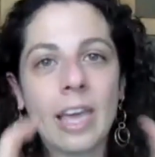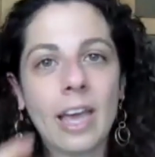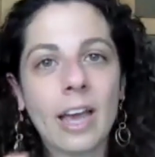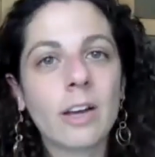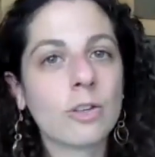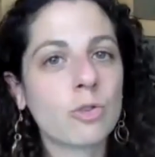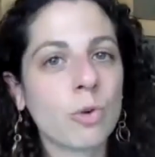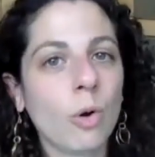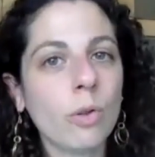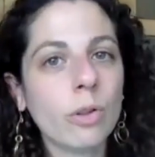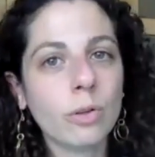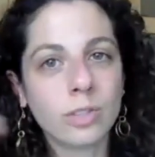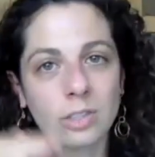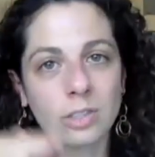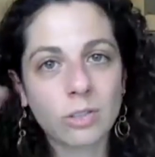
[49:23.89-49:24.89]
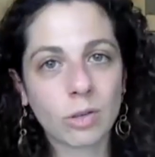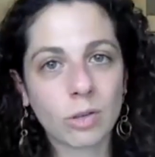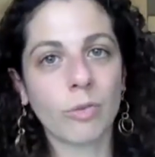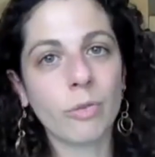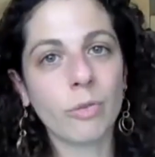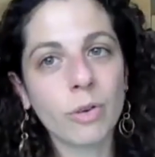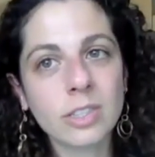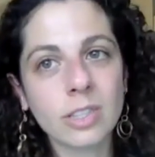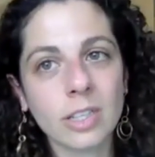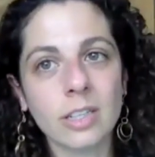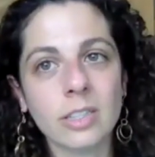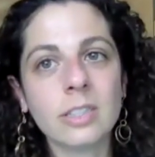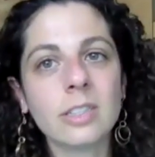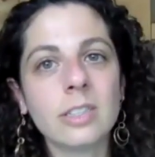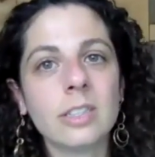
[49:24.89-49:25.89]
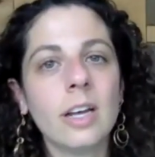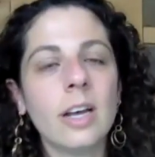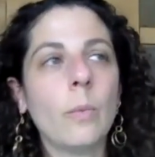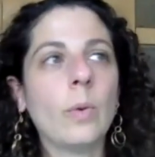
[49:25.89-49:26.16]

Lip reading: control those external forces.